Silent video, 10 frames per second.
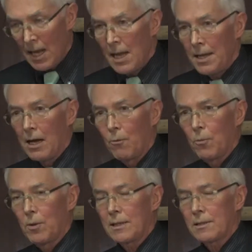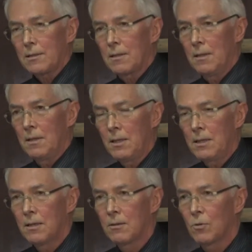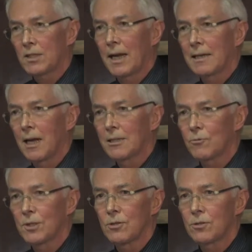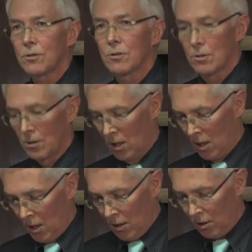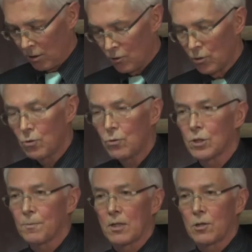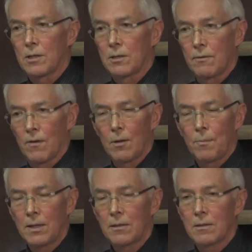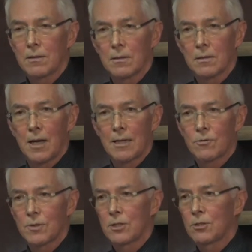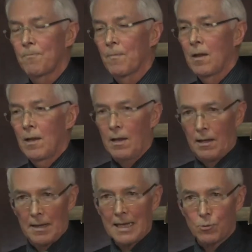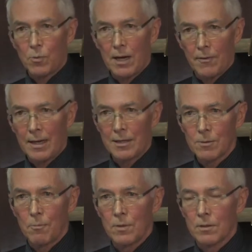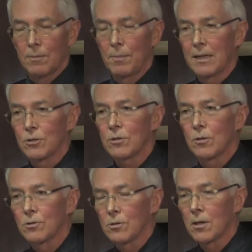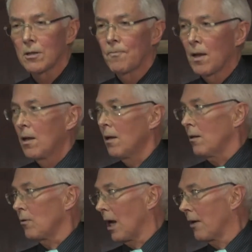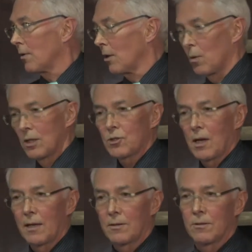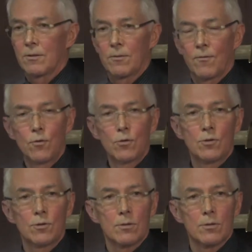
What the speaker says: Now, what can countries do, especially developing countries? And that's where I think is the biggest concern. You have on the one side the food